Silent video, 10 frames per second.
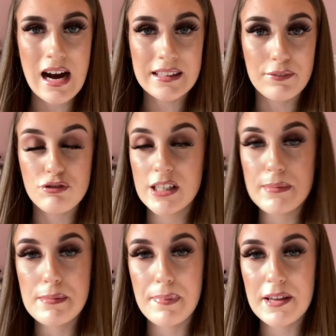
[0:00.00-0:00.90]
never really
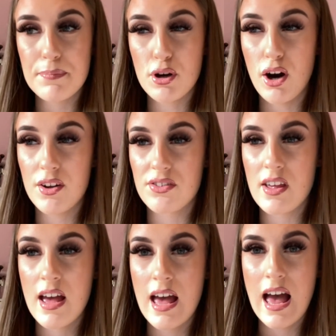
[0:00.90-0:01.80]
made my bed because
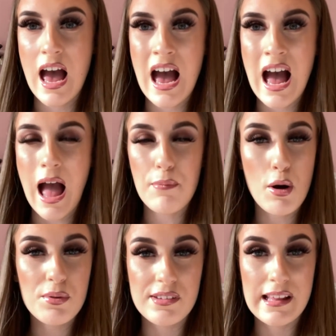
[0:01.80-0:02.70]
I'm
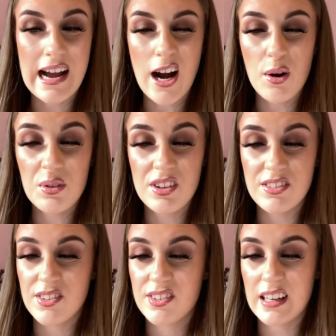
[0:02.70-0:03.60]
always in the house and
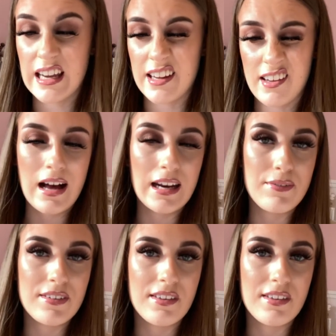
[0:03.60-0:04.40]
just like I leave it to